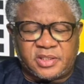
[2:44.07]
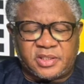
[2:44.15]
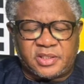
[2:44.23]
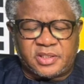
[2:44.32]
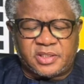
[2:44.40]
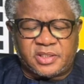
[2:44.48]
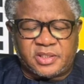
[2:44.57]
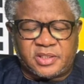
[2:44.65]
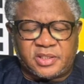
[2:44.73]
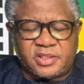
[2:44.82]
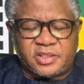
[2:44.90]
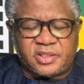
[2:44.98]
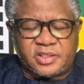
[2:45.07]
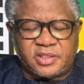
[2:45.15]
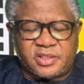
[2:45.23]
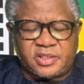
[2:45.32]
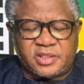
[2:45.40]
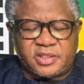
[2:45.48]

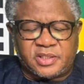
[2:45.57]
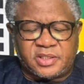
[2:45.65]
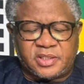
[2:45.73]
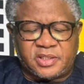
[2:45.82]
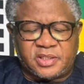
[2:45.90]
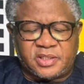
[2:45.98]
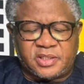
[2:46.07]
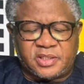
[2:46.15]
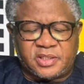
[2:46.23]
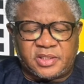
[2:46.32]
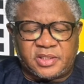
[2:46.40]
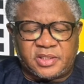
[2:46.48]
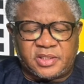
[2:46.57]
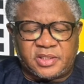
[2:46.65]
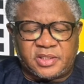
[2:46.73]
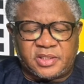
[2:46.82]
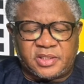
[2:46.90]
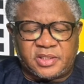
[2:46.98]

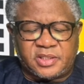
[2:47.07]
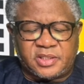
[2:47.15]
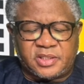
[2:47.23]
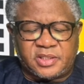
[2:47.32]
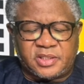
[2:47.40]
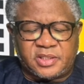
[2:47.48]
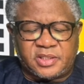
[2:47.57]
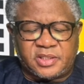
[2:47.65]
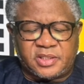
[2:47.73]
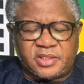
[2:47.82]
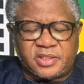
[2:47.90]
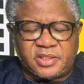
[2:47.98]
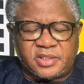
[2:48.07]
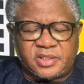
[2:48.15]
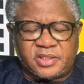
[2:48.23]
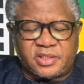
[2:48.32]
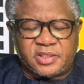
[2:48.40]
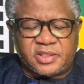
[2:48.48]

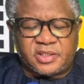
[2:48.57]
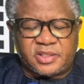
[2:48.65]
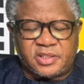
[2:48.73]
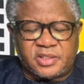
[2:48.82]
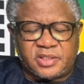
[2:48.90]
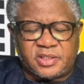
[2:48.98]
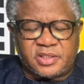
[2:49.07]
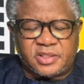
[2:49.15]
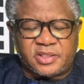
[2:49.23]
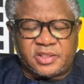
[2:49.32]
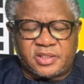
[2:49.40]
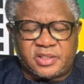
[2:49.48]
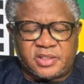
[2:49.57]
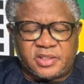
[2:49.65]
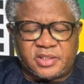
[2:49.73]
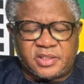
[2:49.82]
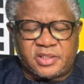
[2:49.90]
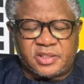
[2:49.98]

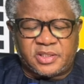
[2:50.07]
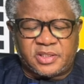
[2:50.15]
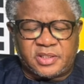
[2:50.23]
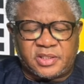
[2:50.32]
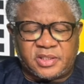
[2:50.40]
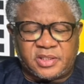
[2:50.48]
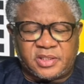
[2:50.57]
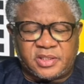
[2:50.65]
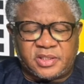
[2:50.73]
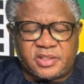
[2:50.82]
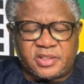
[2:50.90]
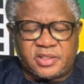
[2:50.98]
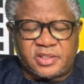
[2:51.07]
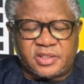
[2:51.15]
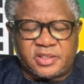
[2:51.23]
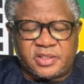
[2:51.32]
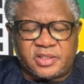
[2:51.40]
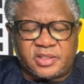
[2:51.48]

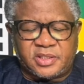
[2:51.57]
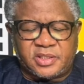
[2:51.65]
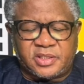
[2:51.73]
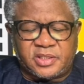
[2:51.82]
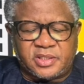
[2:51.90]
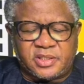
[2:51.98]
No words are spoken by the person on screen.